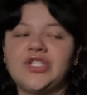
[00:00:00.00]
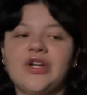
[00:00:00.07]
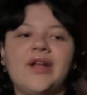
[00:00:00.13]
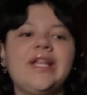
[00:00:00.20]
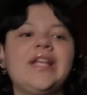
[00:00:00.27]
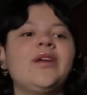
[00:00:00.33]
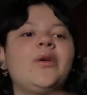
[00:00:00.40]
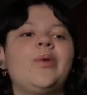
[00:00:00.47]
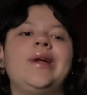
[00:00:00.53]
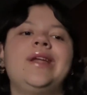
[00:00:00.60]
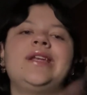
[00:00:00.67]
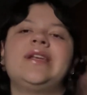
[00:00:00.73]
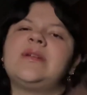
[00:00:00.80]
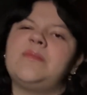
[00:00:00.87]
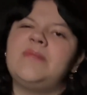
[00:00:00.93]
Johnny and
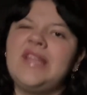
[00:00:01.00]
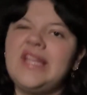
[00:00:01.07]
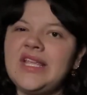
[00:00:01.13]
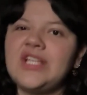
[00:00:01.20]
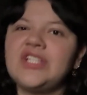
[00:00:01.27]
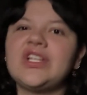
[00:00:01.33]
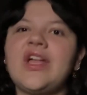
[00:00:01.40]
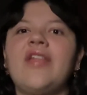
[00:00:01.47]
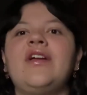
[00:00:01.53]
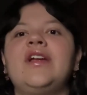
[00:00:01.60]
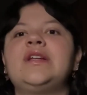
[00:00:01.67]
Quinn end up meeting each other,